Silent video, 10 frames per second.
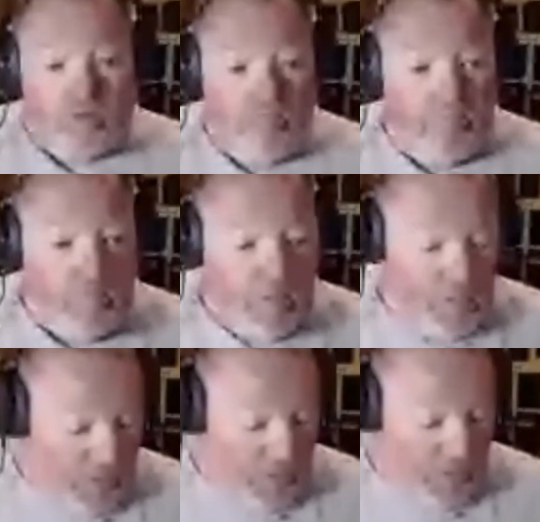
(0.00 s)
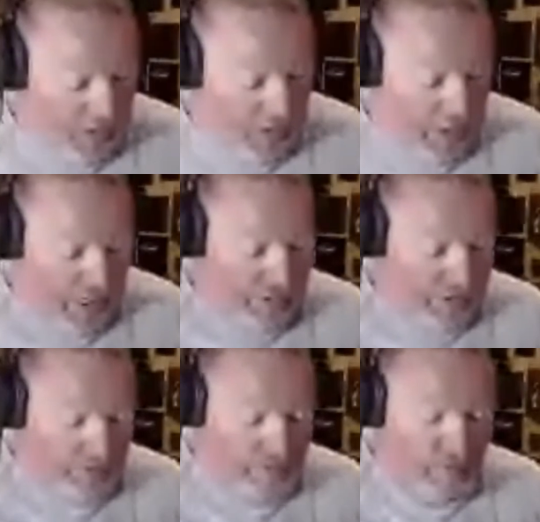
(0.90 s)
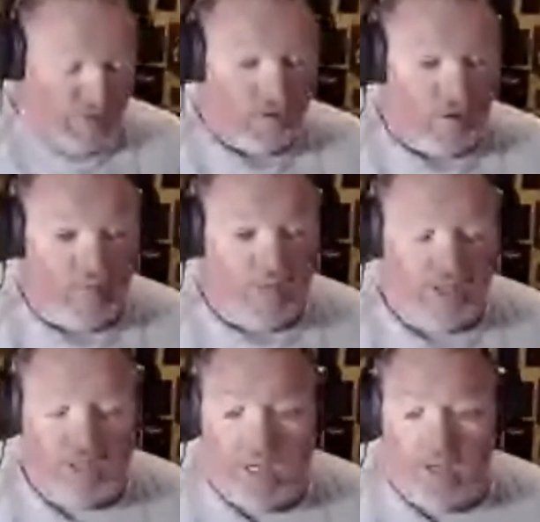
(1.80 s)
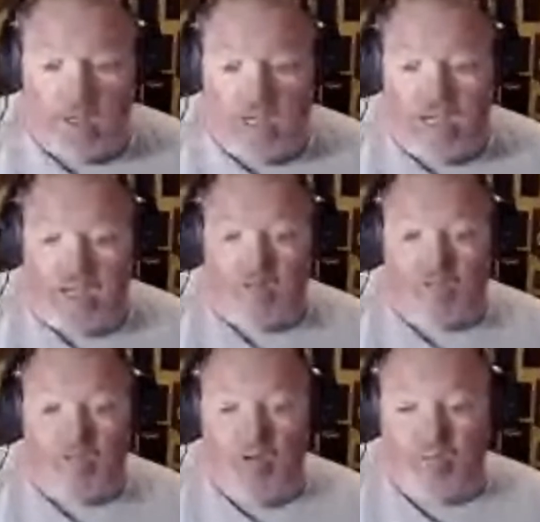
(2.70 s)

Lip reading: They had their first tournament down at Rupert.